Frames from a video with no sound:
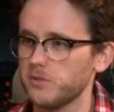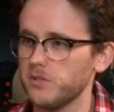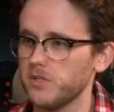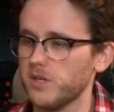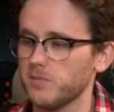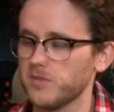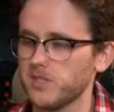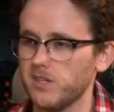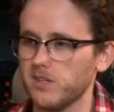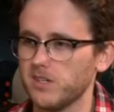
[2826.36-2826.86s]
2
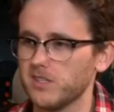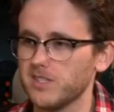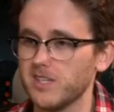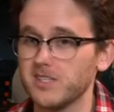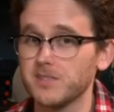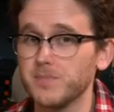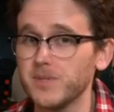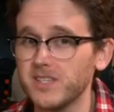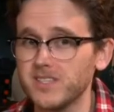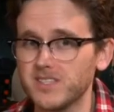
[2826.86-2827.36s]
comes out, because
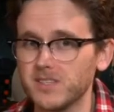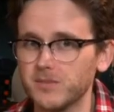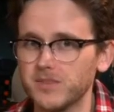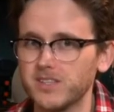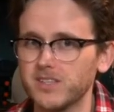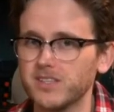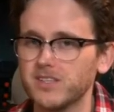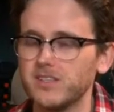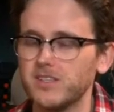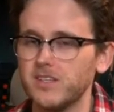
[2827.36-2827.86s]
that's been something
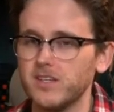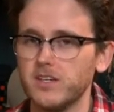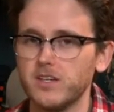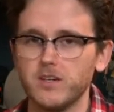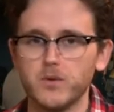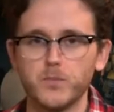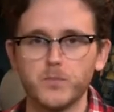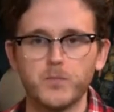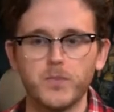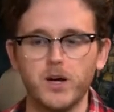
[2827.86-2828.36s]
that
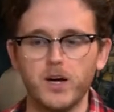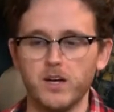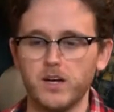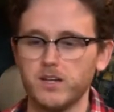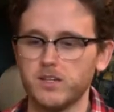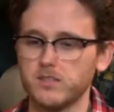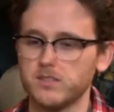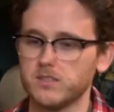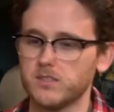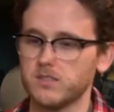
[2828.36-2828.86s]

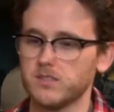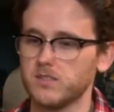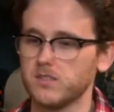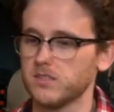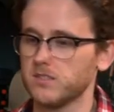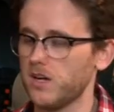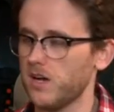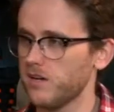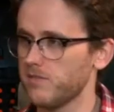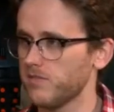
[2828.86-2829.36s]
since the
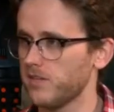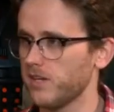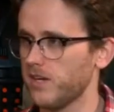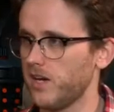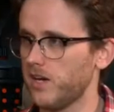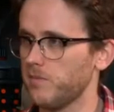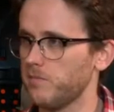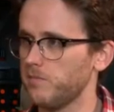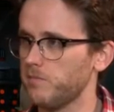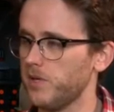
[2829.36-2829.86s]
start of the
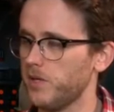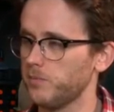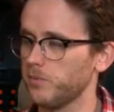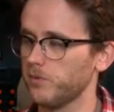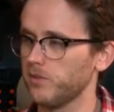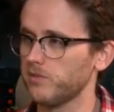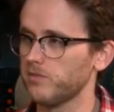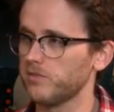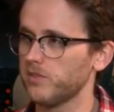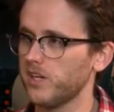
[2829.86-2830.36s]
game,
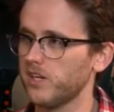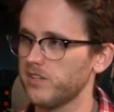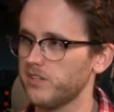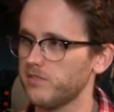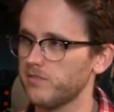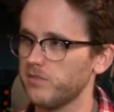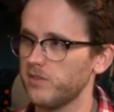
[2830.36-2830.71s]
people have kind of